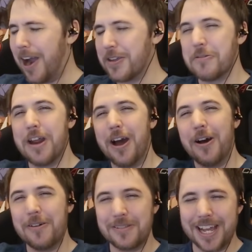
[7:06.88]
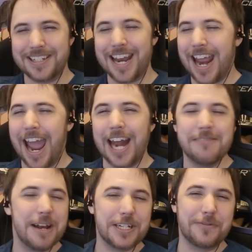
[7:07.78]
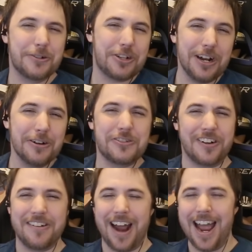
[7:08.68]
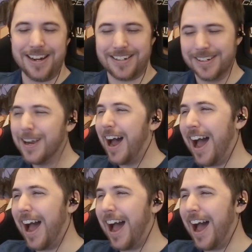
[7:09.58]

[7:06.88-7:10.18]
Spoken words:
Oh, you know, they say anime's for children, right?